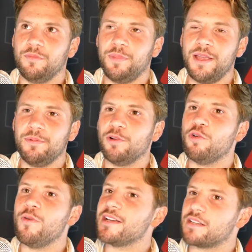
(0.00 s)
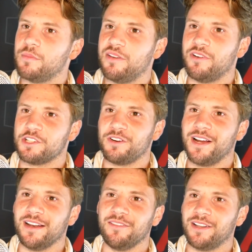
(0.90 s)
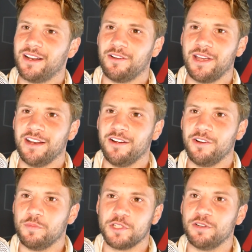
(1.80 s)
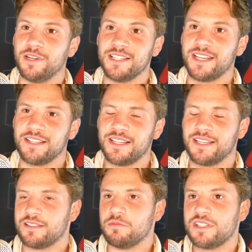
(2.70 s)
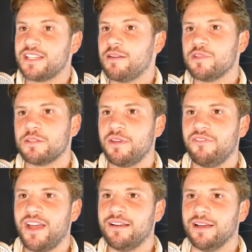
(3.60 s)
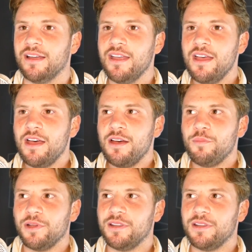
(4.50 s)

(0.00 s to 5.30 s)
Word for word: people are always going to be frustrated if they don't get an opportunity to get tickets. It was the same with Smith Fowler. But